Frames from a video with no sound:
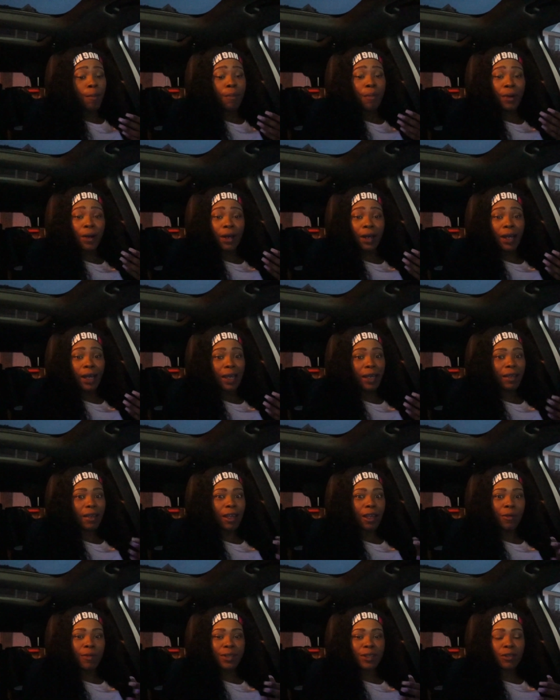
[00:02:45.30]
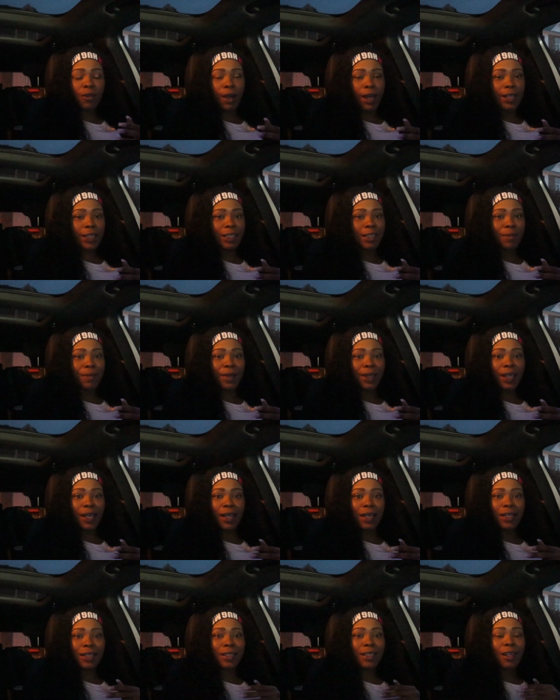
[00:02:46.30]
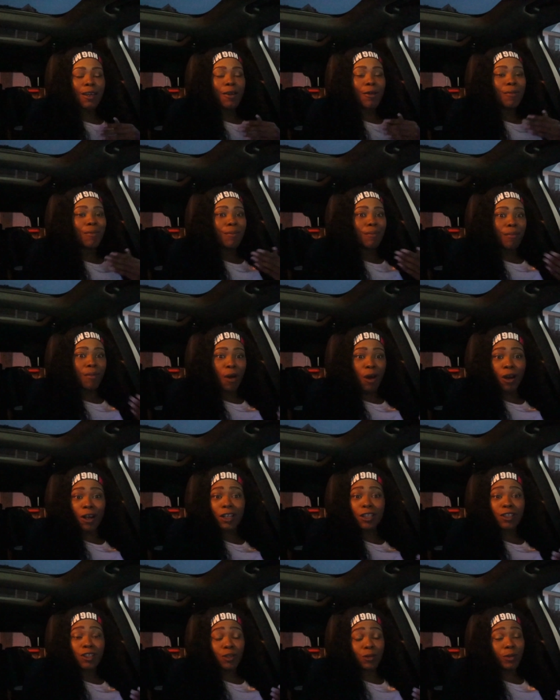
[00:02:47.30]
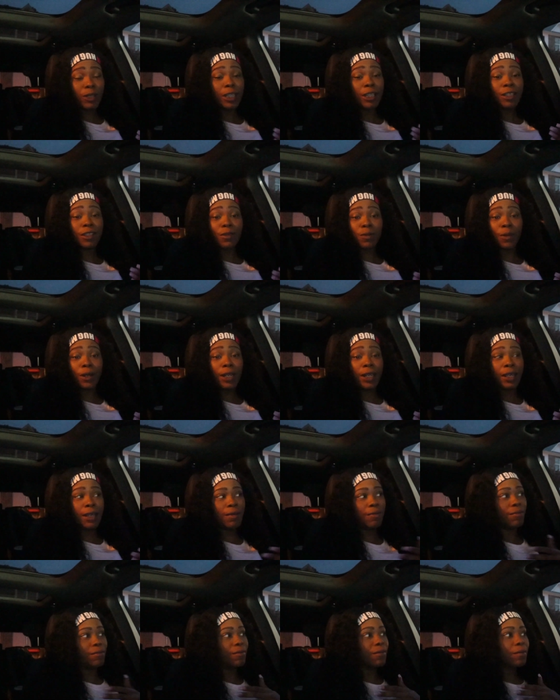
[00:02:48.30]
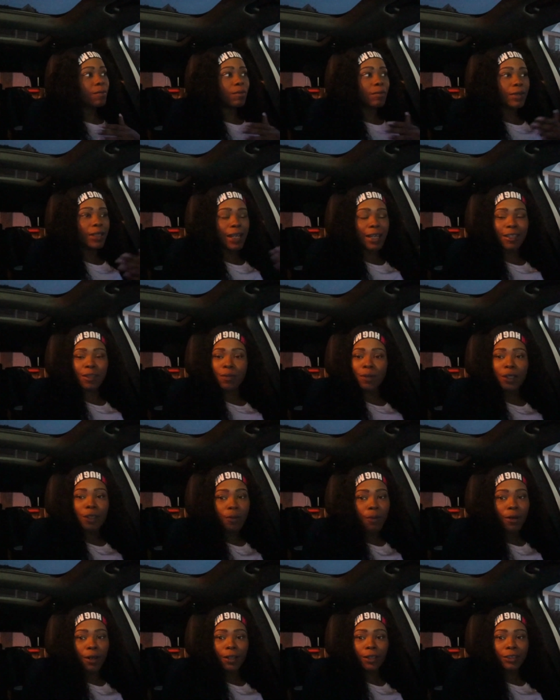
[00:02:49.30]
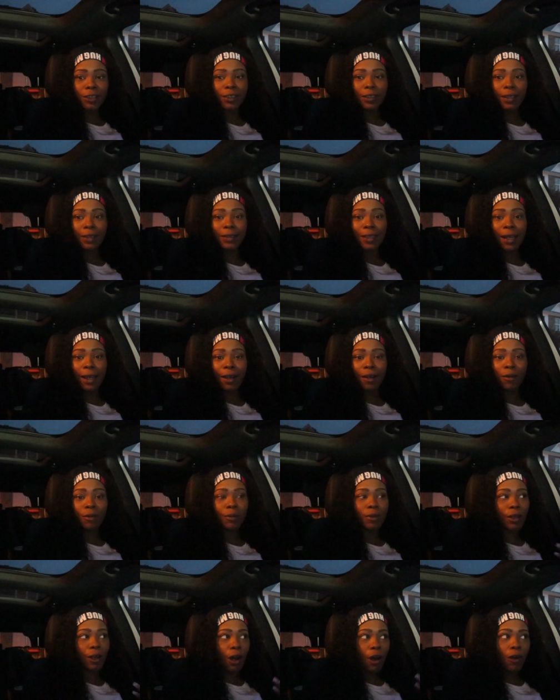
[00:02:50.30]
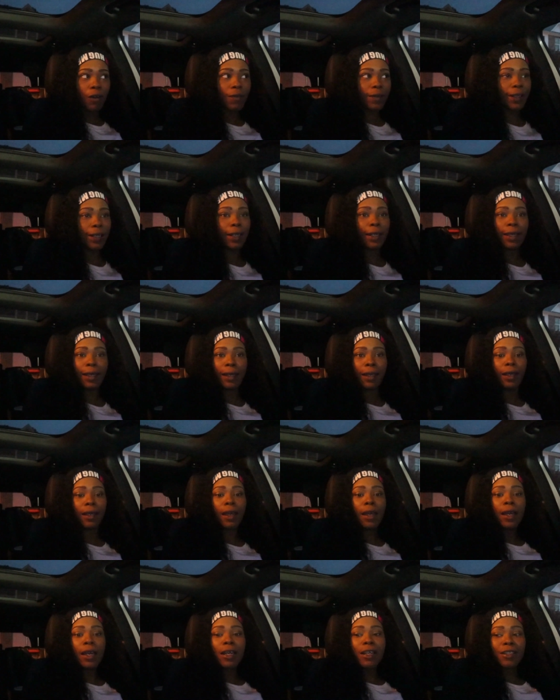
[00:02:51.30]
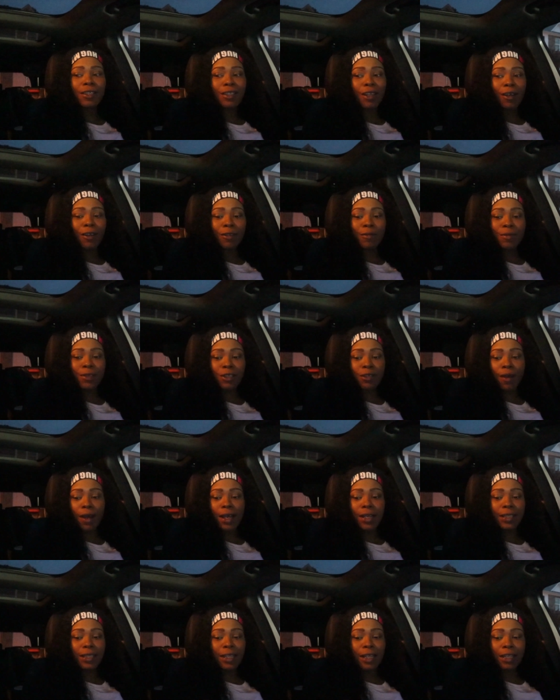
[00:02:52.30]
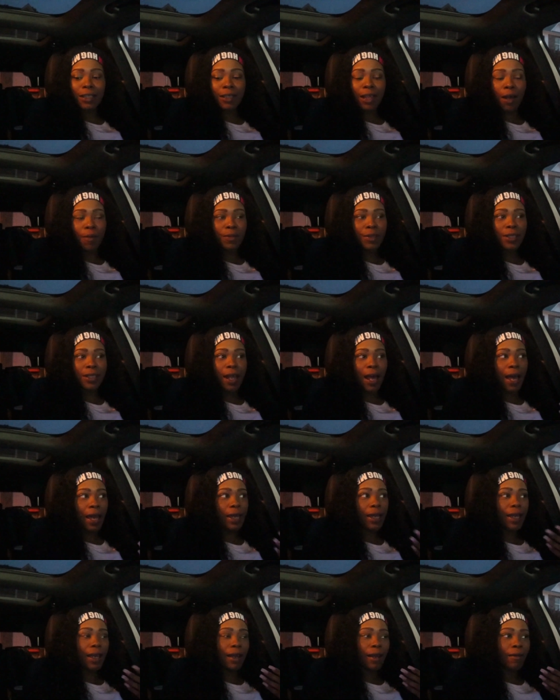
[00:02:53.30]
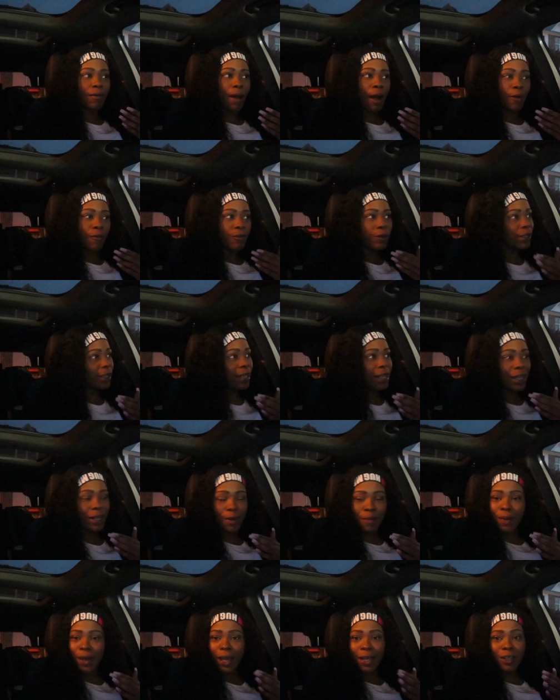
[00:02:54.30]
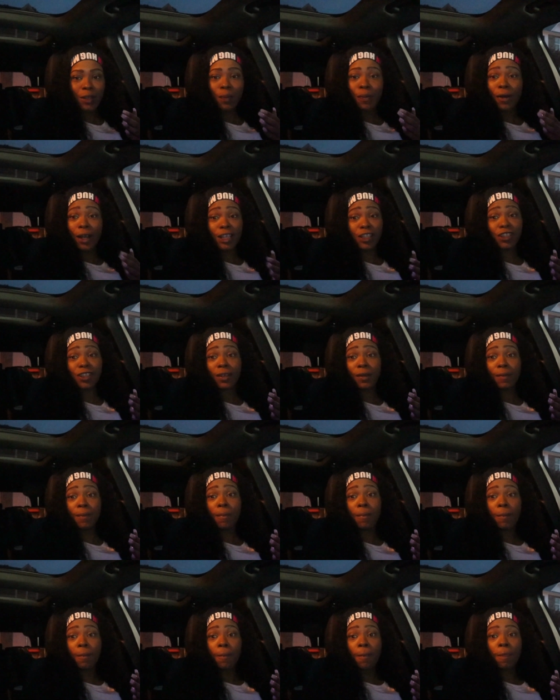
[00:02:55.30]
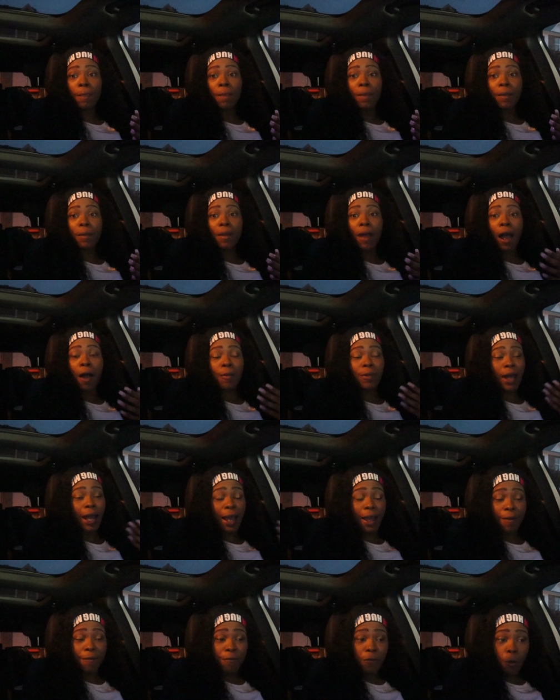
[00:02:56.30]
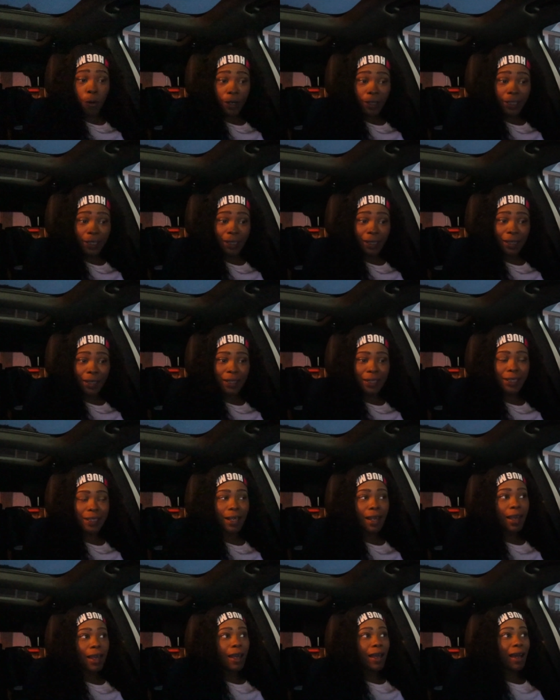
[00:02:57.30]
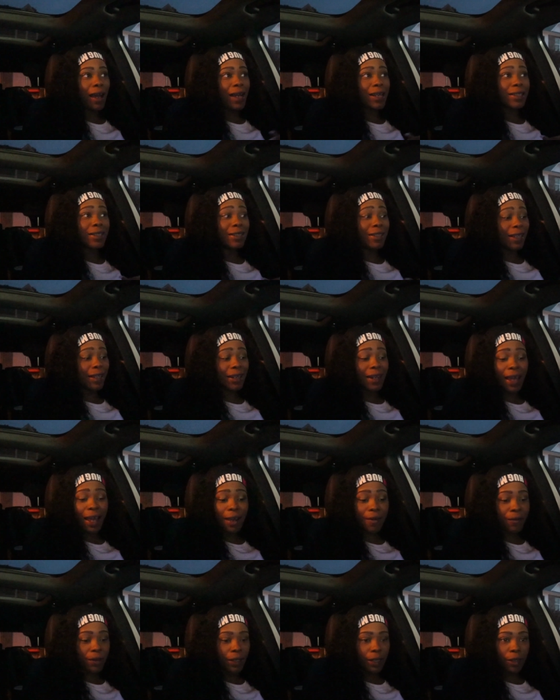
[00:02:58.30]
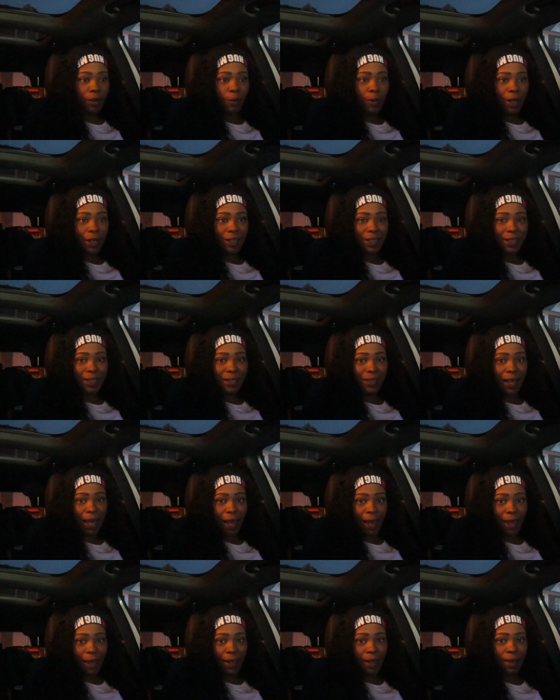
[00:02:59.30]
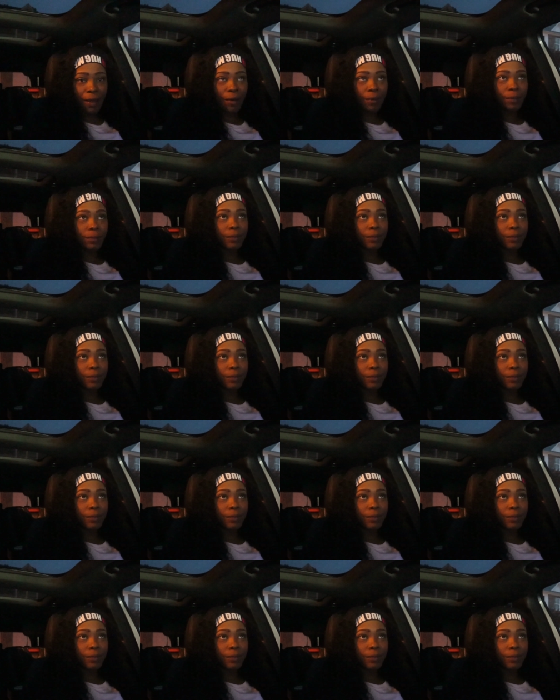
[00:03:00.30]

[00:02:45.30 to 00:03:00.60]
But it was crazy because March 2020, that's when the world shut down. COVID hit. So it was crazy because I was like, I really hit a bad depression. I had 4 kids. I didn't have anywhere to stay.